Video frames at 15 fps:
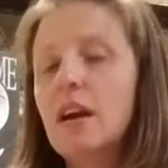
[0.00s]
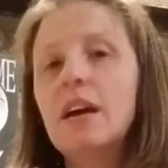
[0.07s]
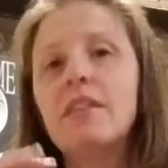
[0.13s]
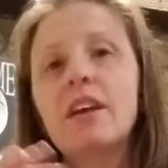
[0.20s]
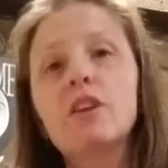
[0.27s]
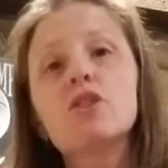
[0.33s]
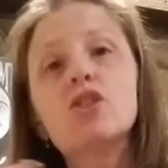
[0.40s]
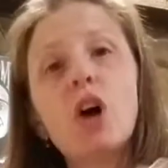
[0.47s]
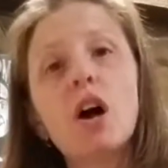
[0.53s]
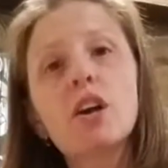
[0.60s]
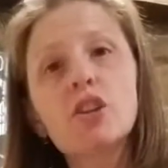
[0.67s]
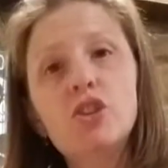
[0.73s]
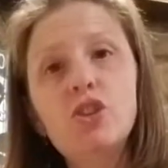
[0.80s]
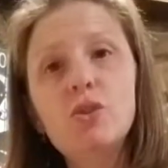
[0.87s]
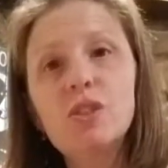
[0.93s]
that your dog
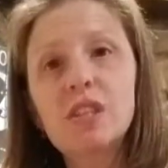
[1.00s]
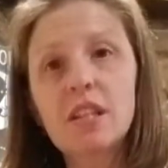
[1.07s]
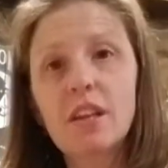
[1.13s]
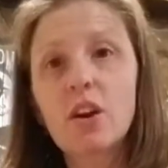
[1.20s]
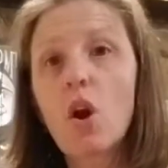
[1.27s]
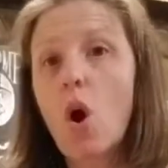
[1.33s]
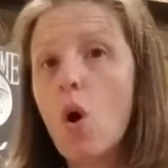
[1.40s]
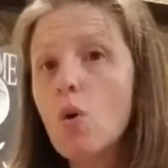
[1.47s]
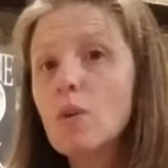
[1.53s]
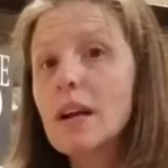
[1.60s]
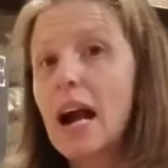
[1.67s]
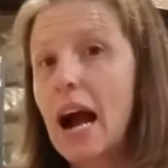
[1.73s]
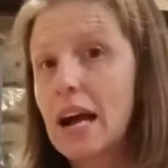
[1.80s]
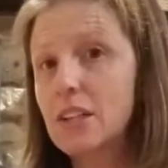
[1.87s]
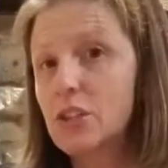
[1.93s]
is used to their own
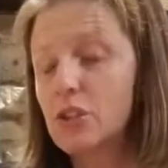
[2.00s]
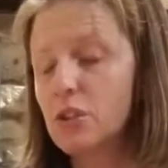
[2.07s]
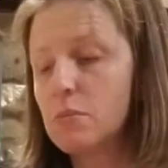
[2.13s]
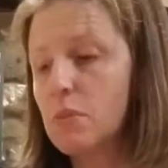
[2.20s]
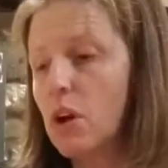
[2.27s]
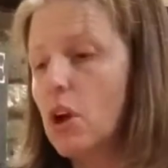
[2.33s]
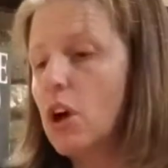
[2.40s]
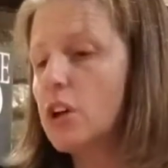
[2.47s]
costume